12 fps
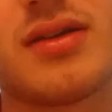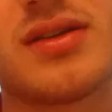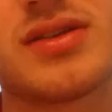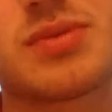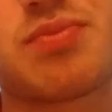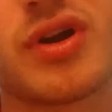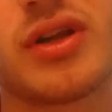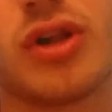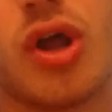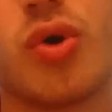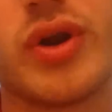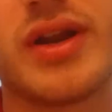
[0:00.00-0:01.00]
Spring
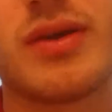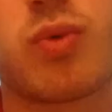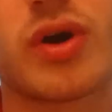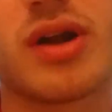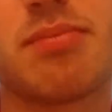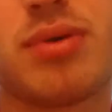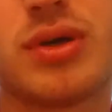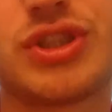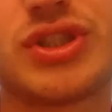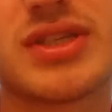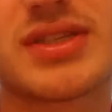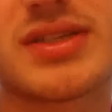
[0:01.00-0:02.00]
loaded. We're going to push
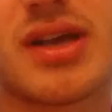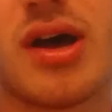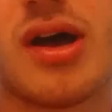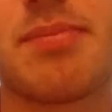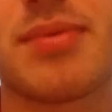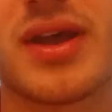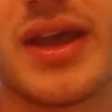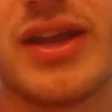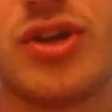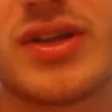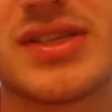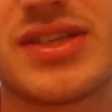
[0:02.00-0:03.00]
this up, and
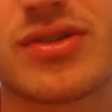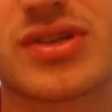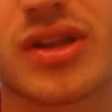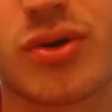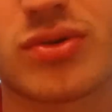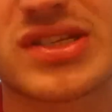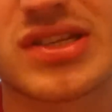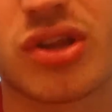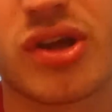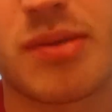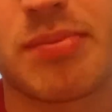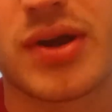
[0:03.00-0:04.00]
you can see there's a little
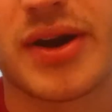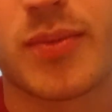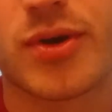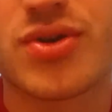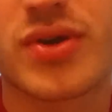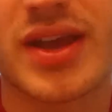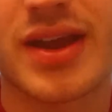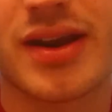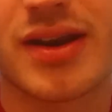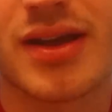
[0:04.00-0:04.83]
slit up here where you can